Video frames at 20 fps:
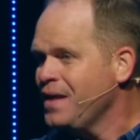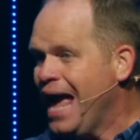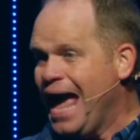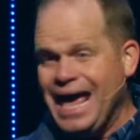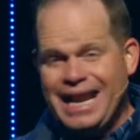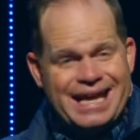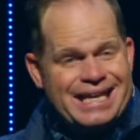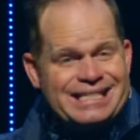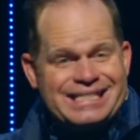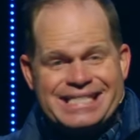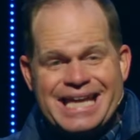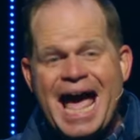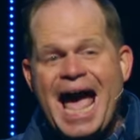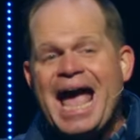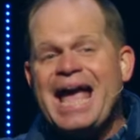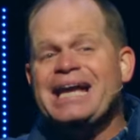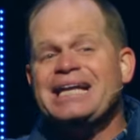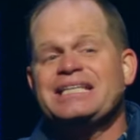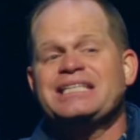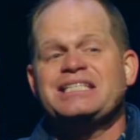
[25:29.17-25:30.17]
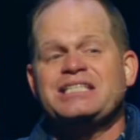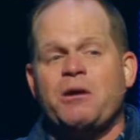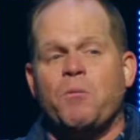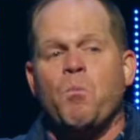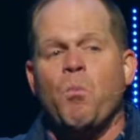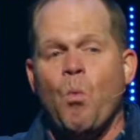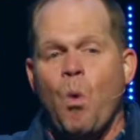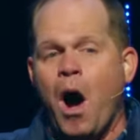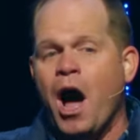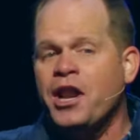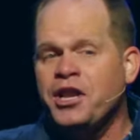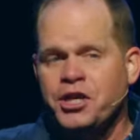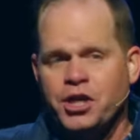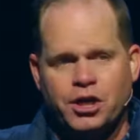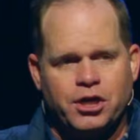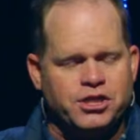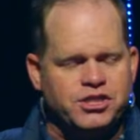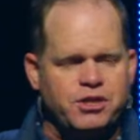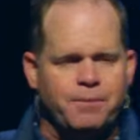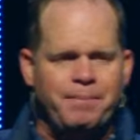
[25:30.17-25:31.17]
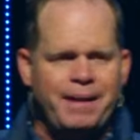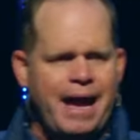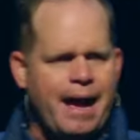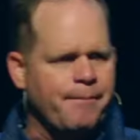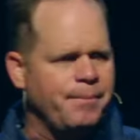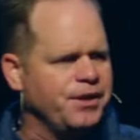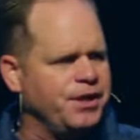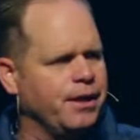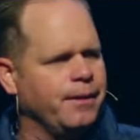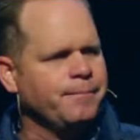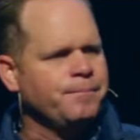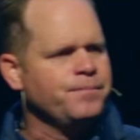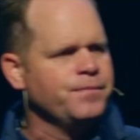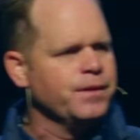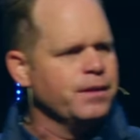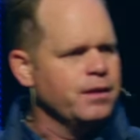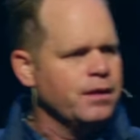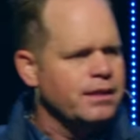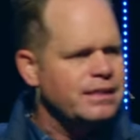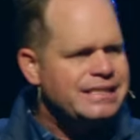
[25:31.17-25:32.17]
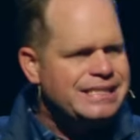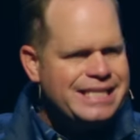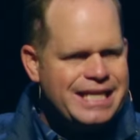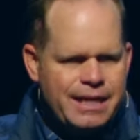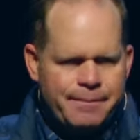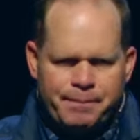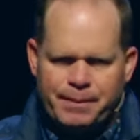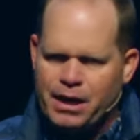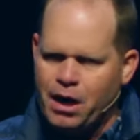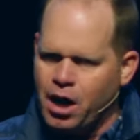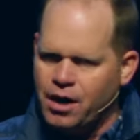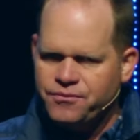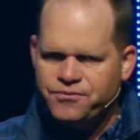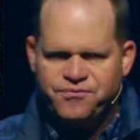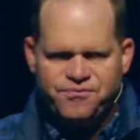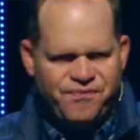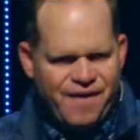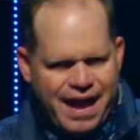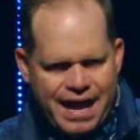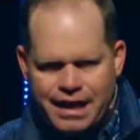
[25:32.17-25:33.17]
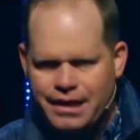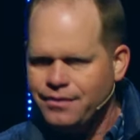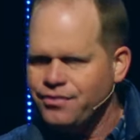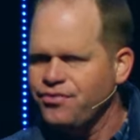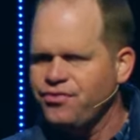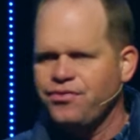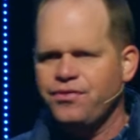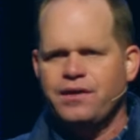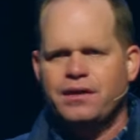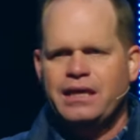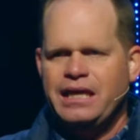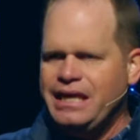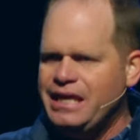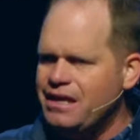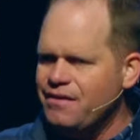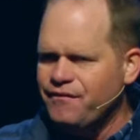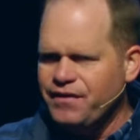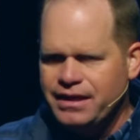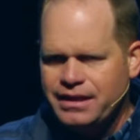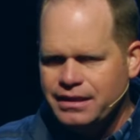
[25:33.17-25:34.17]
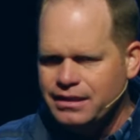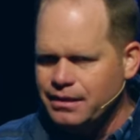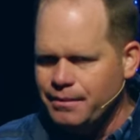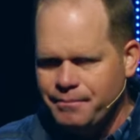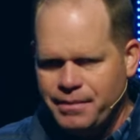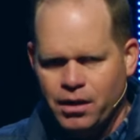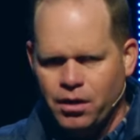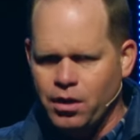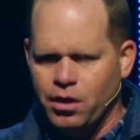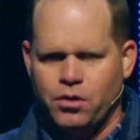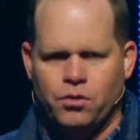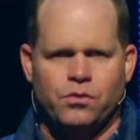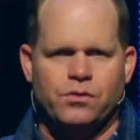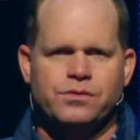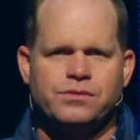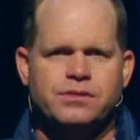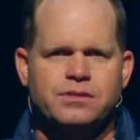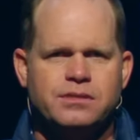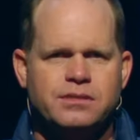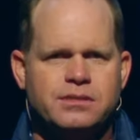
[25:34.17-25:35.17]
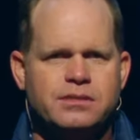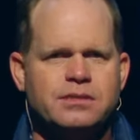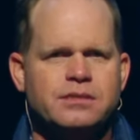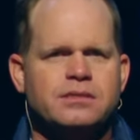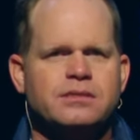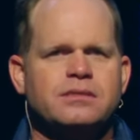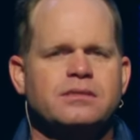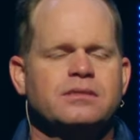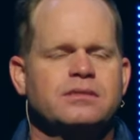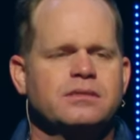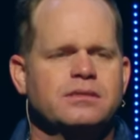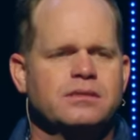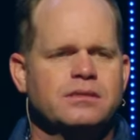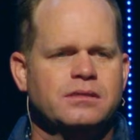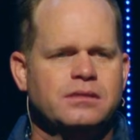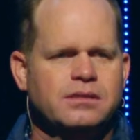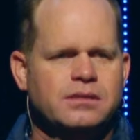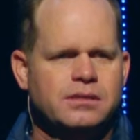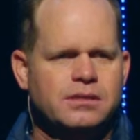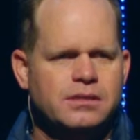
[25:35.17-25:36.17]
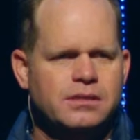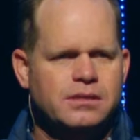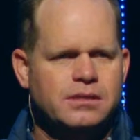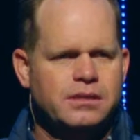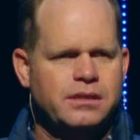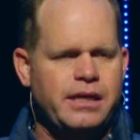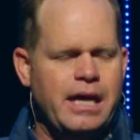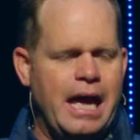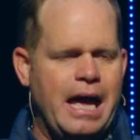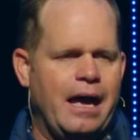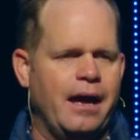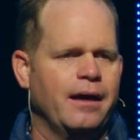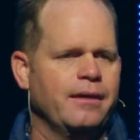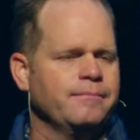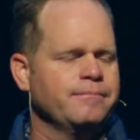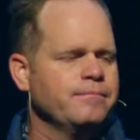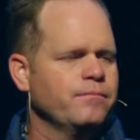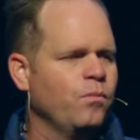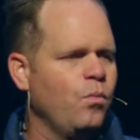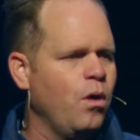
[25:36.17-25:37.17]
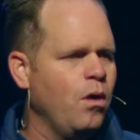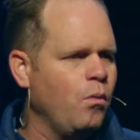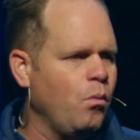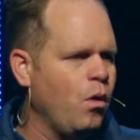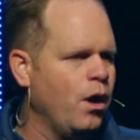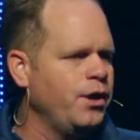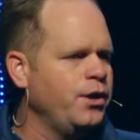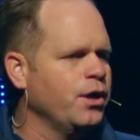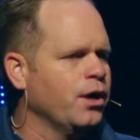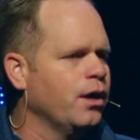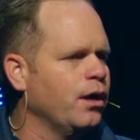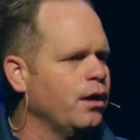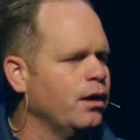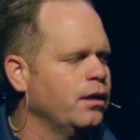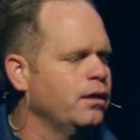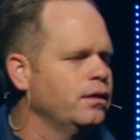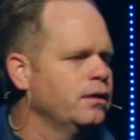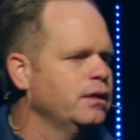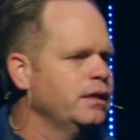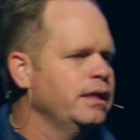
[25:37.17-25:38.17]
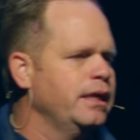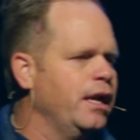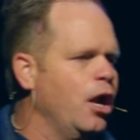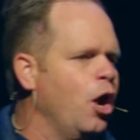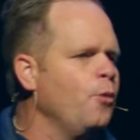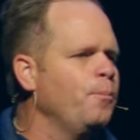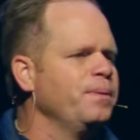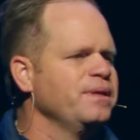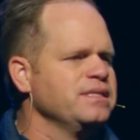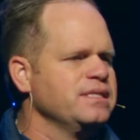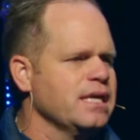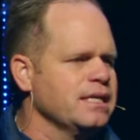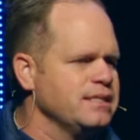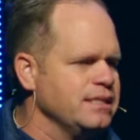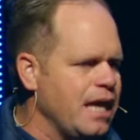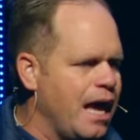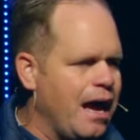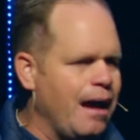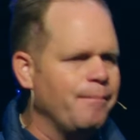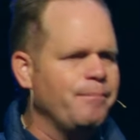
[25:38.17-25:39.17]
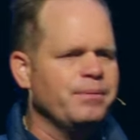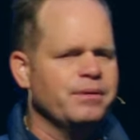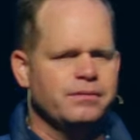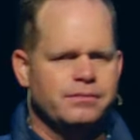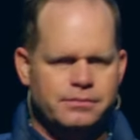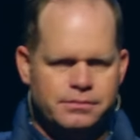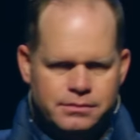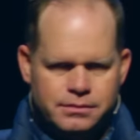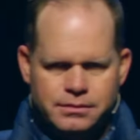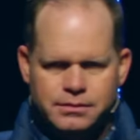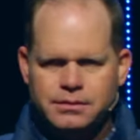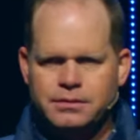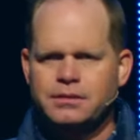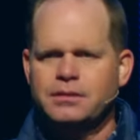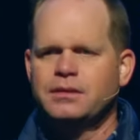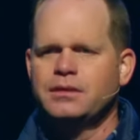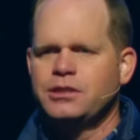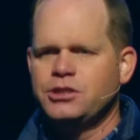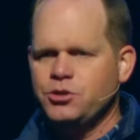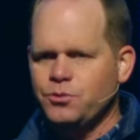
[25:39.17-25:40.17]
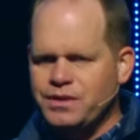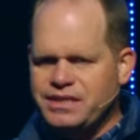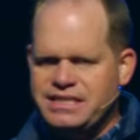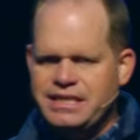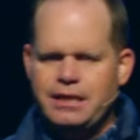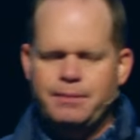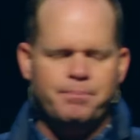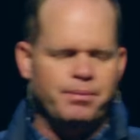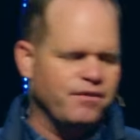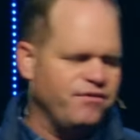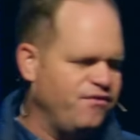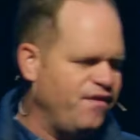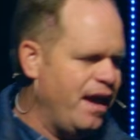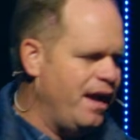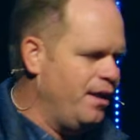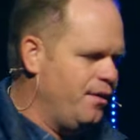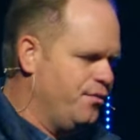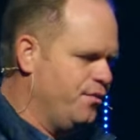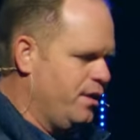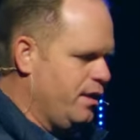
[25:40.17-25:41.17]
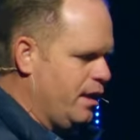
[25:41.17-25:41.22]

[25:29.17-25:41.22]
And it takes some wonder to be able to deepen our faith even in the miracles. Yeah, wonder it opens us up to a deeper faith.